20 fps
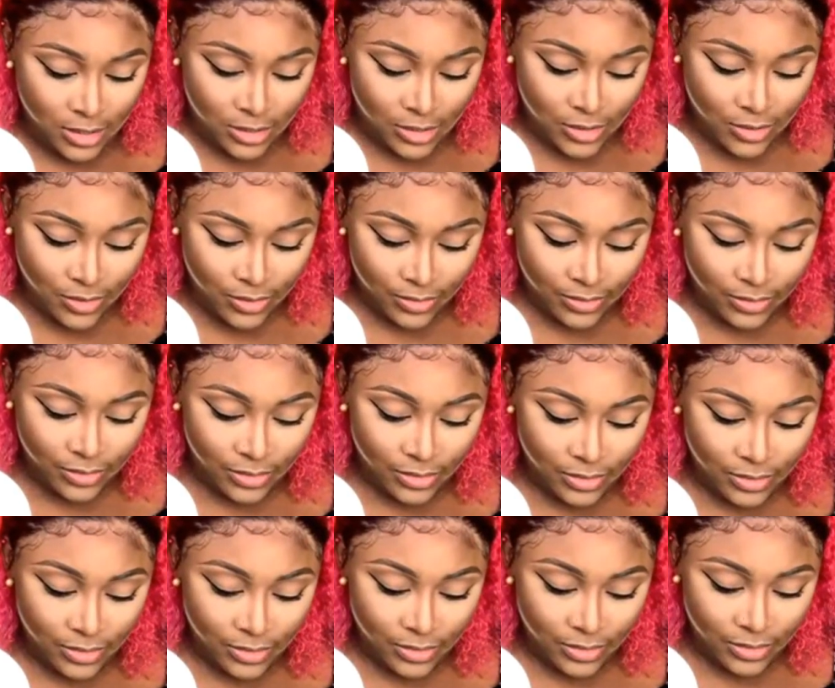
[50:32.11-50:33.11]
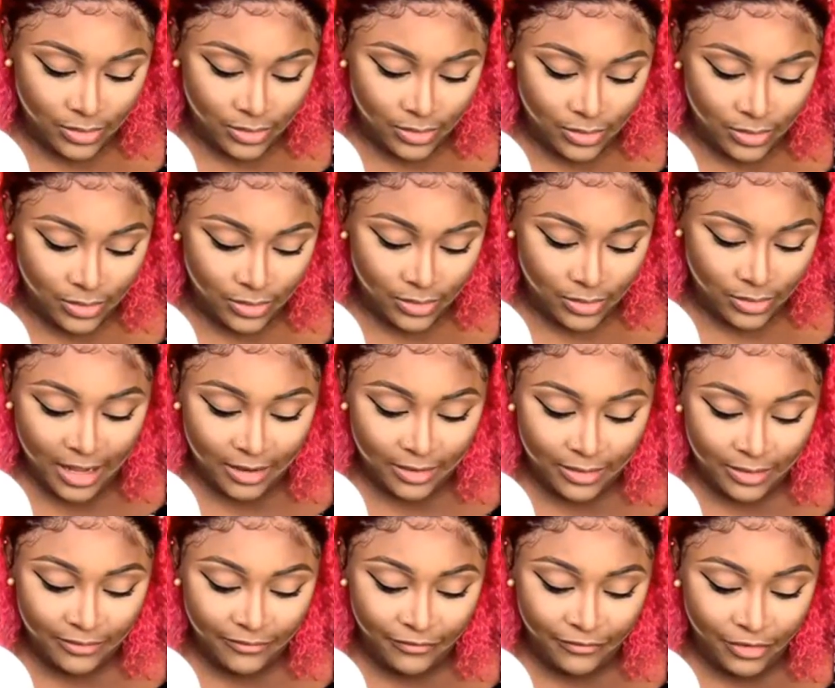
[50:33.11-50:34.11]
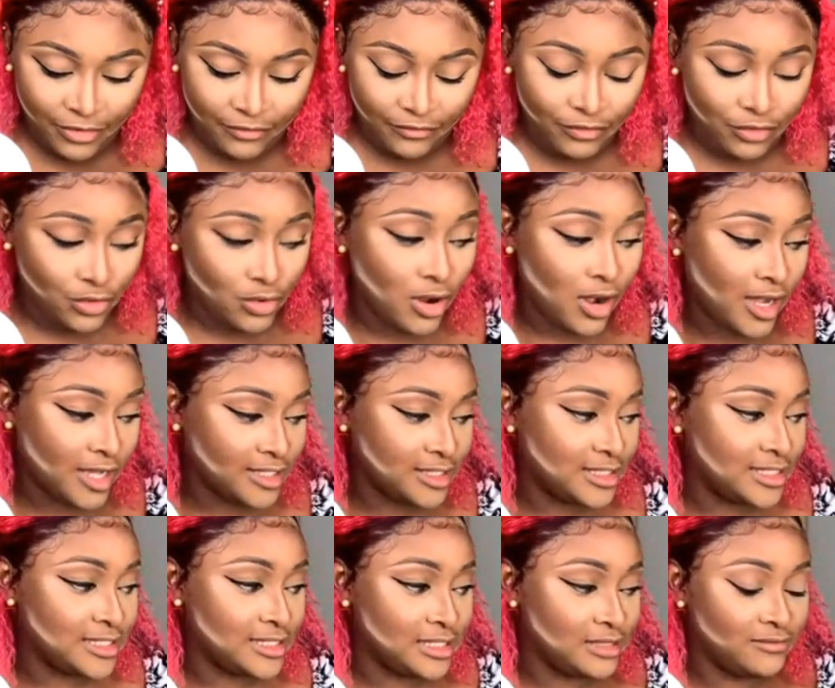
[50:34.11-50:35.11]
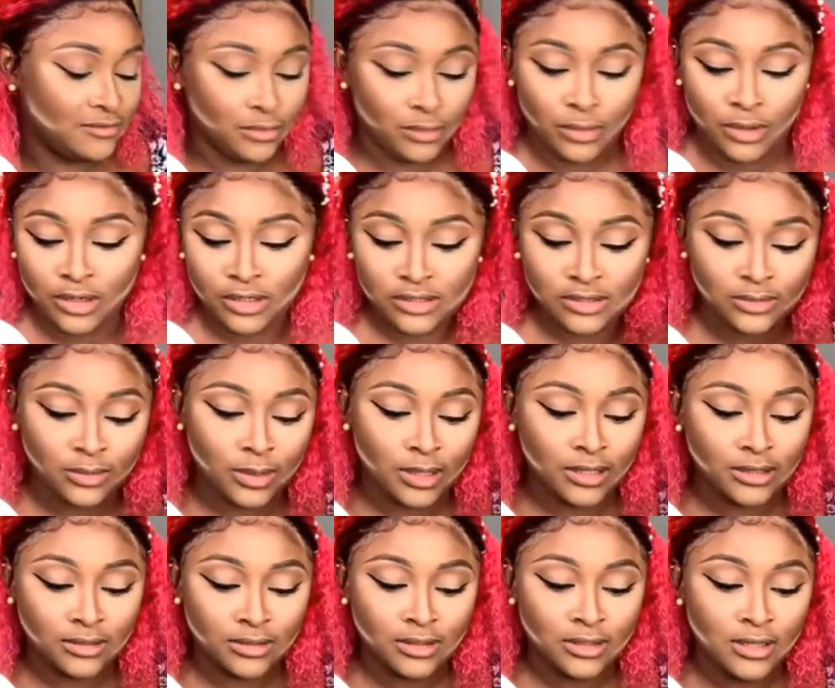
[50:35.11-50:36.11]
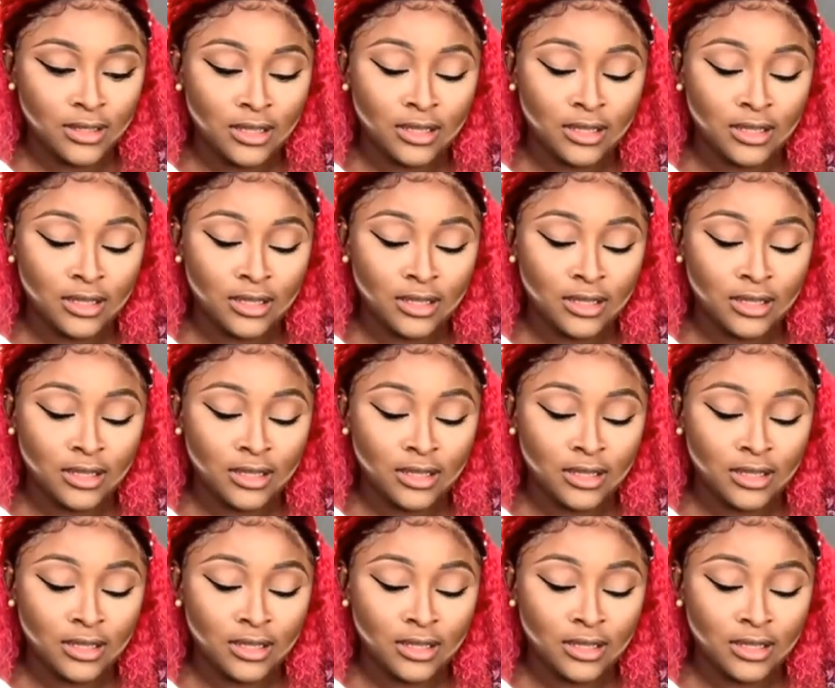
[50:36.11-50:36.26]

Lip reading: you know, I can bring it up in front of you guys to see if it works well,